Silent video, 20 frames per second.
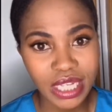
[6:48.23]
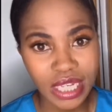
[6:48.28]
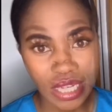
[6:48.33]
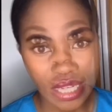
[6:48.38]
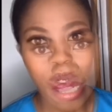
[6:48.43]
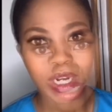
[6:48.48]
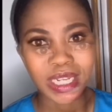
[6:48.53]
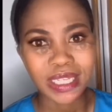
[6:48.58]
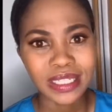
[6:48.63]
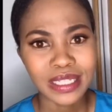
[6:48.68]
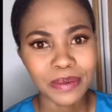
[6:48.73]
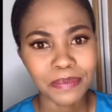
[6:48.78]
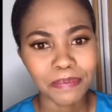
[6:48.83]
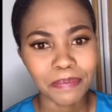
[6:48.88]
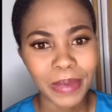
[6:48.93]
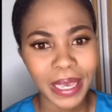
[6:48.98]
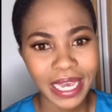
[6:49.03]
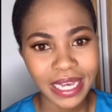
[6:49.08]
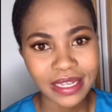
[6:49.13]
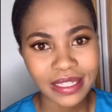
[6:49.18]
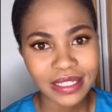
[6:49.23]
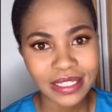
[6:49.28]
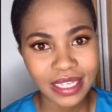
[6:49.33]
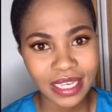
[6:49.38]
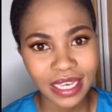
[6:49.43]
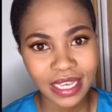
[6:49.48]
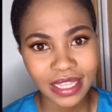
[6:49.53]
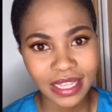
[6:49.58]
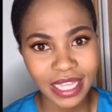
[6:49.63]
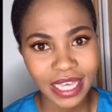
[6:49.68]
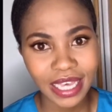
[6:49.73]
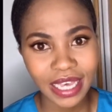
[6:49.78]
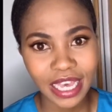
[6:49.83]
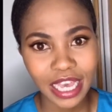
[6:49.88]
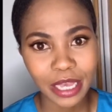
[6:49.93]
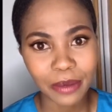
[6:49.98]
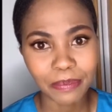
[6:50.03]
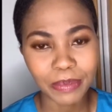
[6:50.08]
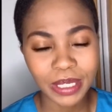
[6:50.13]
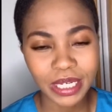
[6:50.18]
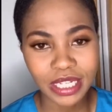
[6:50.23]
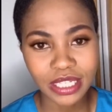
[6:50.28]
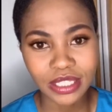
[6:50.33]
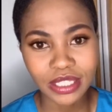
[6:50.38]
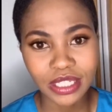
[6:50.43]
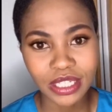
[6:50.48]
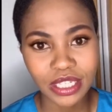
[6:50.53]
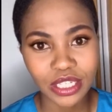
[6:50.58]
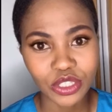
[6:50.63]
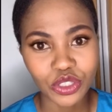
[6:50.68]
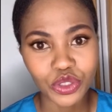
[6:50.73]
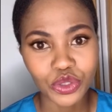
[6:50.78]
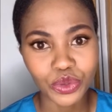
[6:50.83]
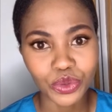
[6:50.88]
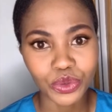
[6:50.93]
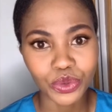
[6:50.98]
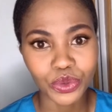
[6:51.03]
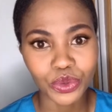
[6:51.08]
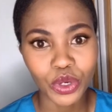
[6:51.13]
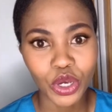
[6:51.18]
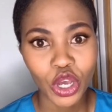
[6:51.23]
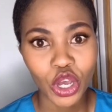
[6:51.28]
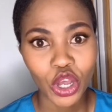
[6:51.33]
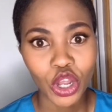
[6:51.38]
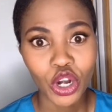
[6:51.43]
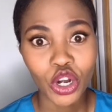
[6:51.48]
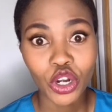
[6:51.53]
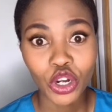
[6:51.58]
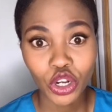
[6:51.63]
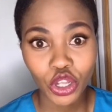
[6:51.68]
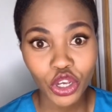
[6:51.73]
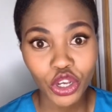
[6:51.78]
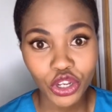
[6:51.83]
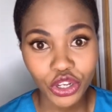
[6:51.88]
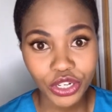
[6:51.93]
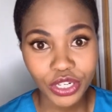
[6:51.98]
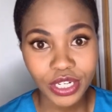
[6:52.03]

what is impacting their ability to learn,